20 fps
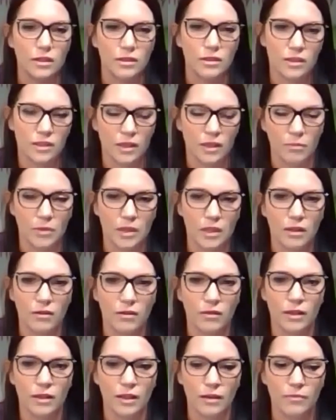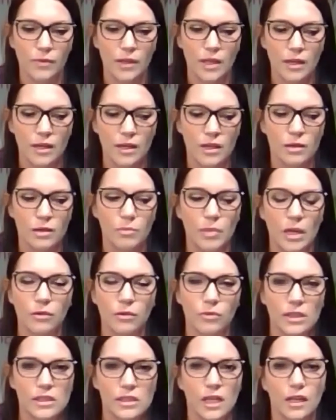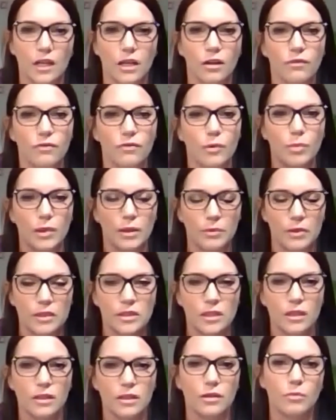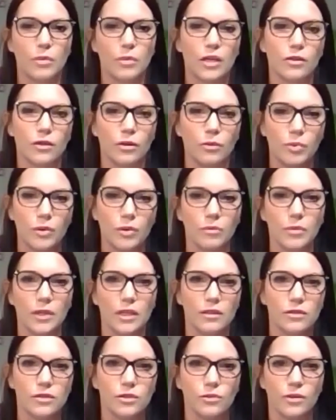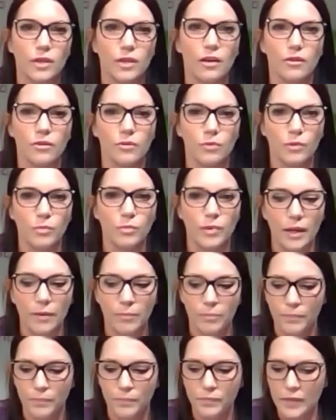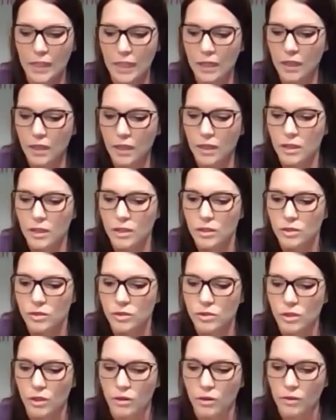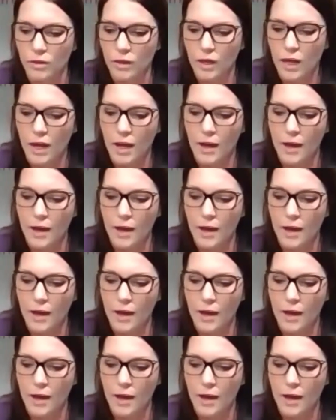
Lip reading: teeth to come in healthy. The better we take care of our baby teeth, the better the permanent tooth health will be. So